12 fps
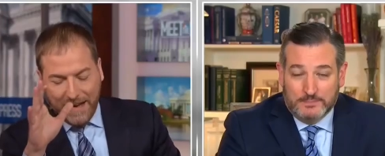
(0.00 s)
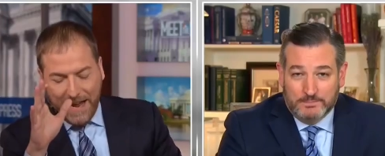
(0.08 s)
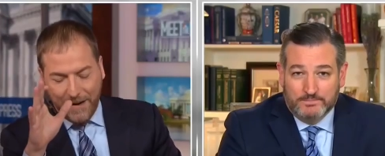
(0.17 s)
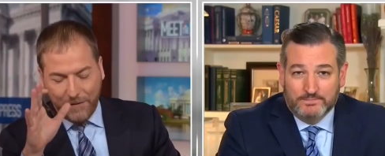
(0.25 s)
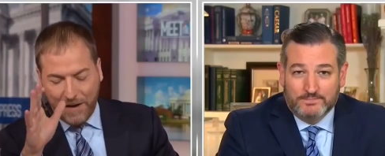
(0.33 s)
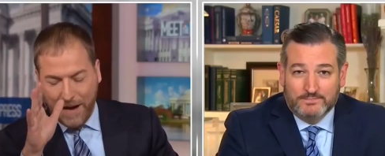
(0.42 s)
Speaker 1: been a
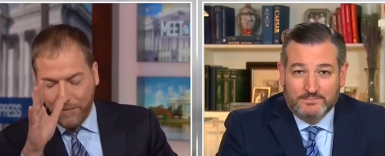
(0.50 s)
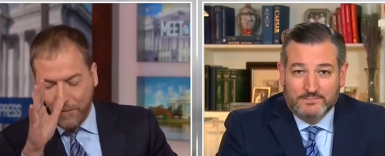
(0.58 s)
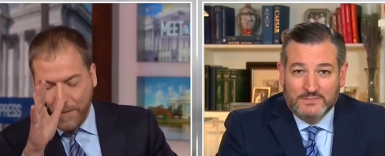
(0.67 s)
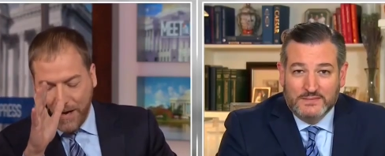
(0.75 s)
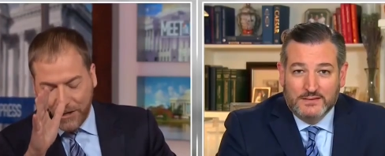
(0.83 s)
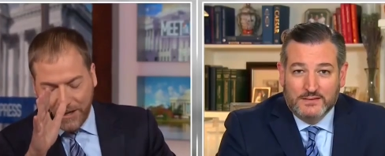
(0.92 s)
lot of
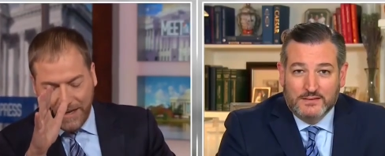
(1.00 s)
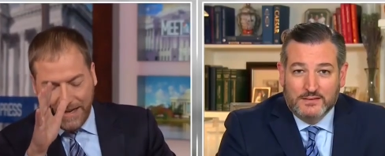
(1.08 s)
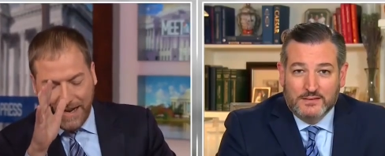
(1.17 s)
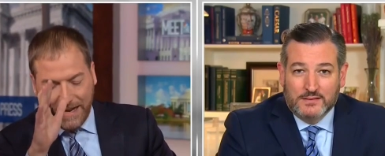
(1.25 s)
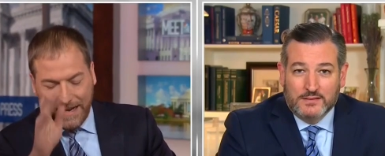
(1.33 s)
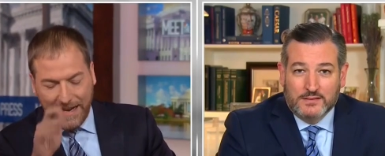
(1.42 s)
confirmation on,
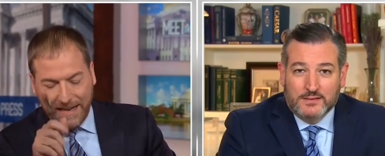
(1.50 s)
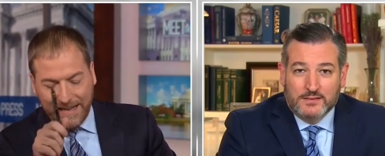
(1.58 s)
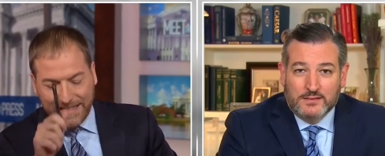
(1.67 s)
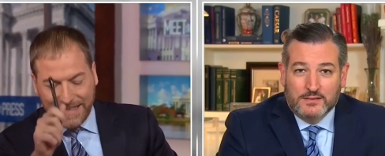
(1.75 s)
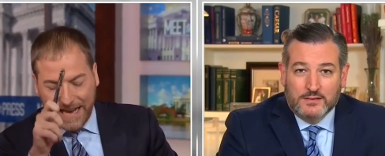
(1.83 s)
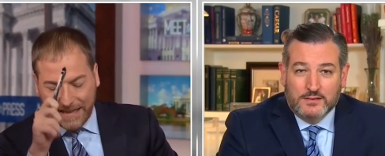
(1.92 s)
on, on
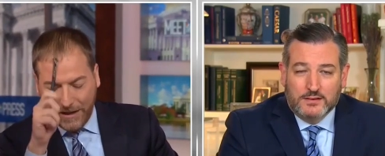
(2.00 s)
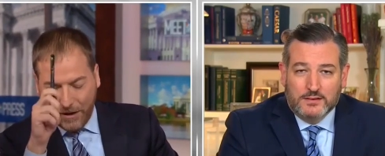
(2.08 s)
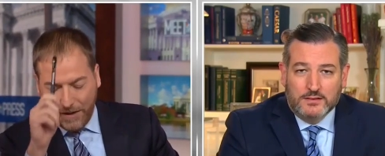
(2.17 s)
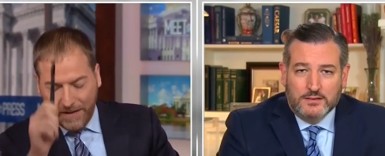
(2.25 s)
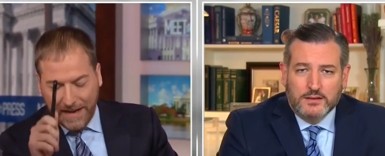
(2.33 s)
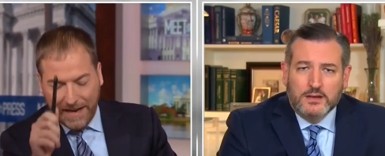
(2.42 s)
exactly
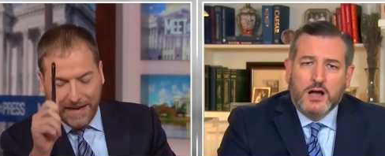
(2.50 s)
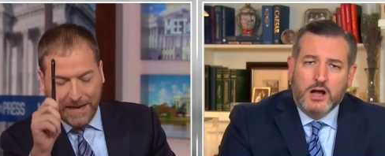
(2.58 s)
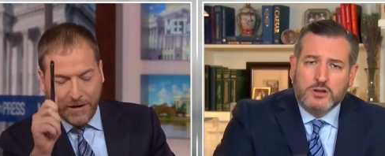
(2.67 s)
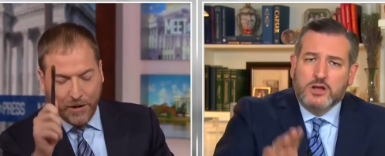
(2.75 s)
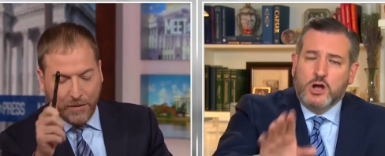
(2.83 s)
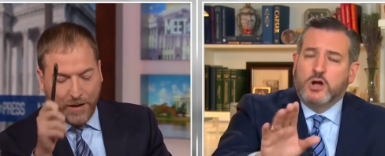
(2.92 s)
Speaker 2: all of that, and
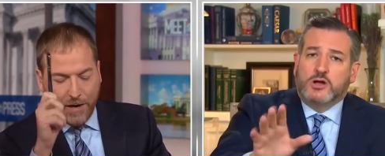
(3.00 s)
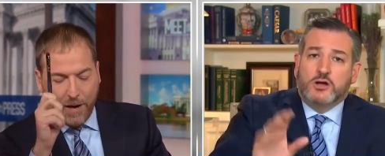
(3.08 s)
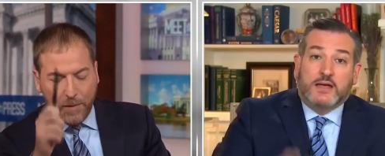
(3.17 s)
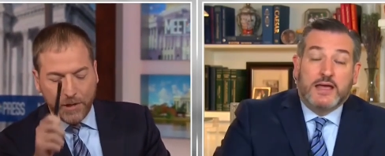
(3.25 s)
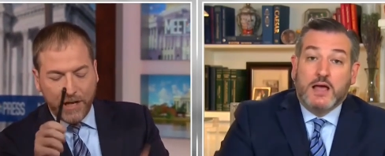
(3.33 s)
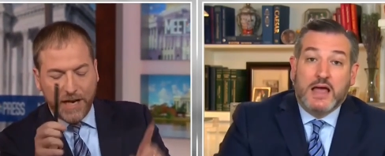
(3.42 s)
I know the
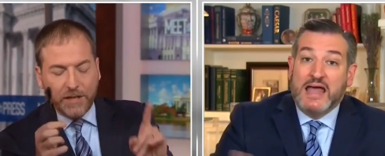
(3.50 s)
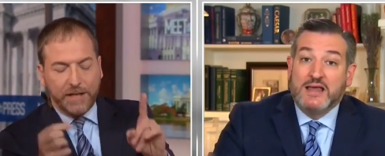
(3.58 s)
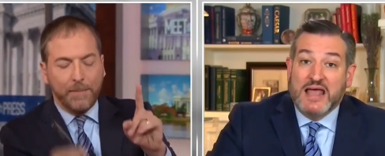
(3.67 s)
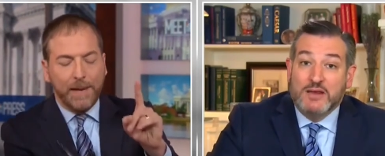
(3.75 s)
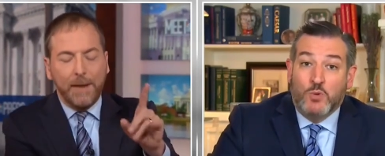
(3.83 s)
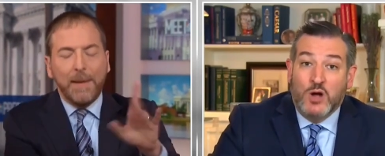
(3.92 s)
number changes.
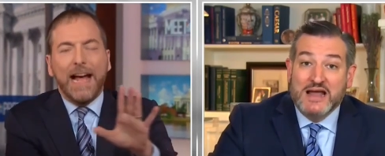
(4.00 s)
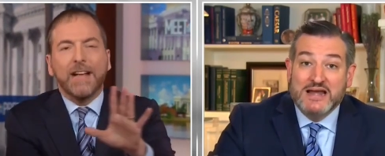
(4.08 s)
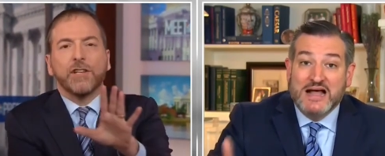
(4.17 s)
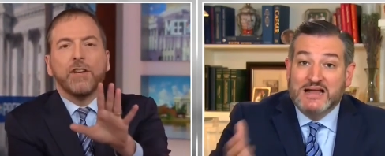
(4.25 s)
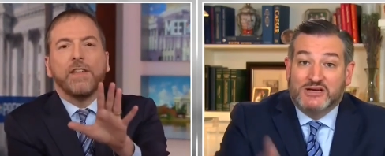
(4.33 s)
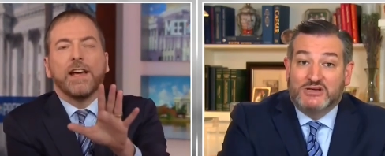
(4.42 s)
And, and but let me ask
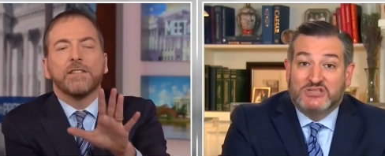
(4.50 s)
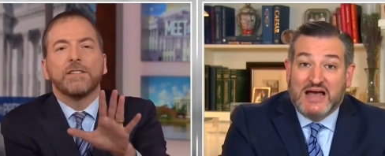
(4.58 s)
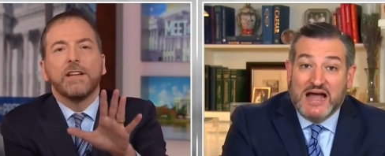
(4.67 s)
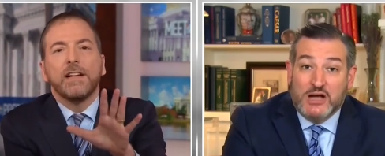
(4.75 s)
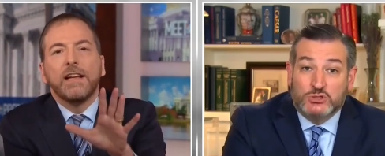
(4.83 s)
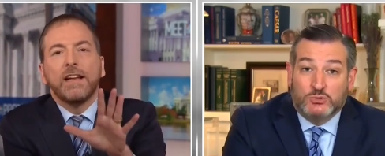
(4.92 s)
not? you this. Because the
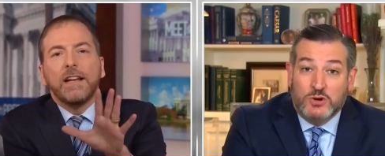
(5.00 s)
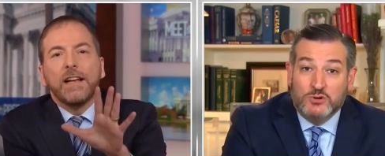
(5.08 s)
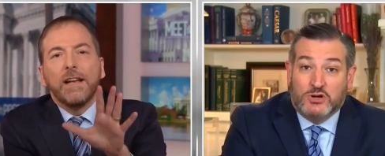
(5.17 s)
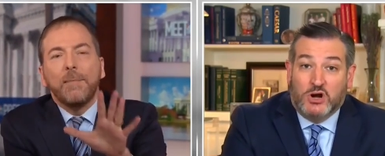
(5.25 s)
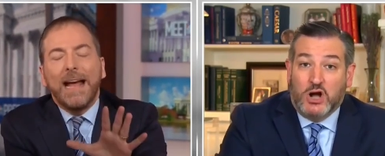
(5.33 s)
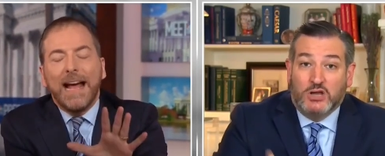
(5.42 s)
House
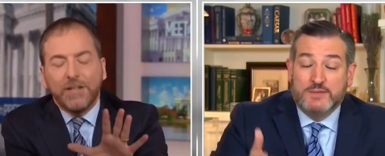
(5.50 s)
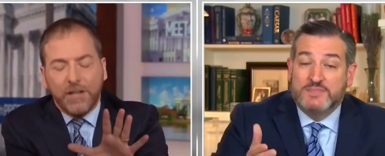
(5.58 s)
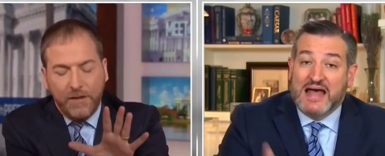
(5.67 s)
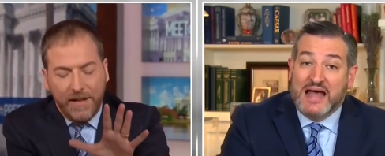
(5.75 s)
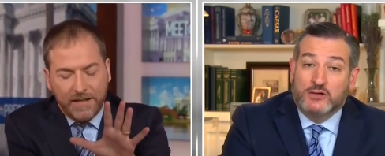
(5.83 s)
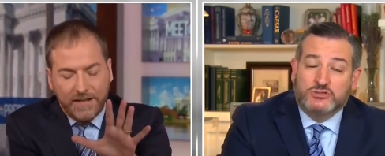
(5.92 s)
won't let me ask
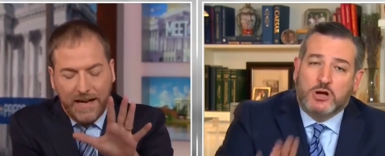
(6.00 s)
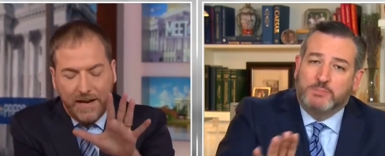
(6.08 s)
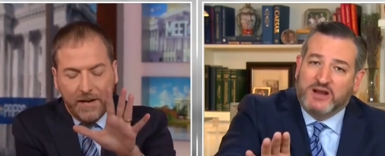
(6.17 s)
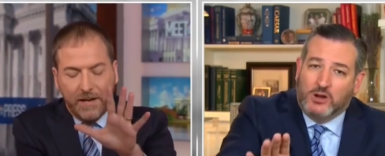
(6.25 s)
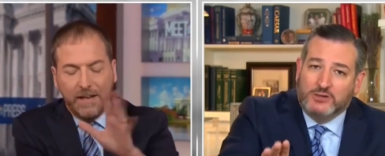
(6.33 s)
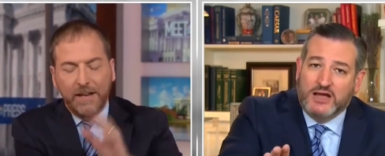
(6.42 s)
you this, House, Senator. But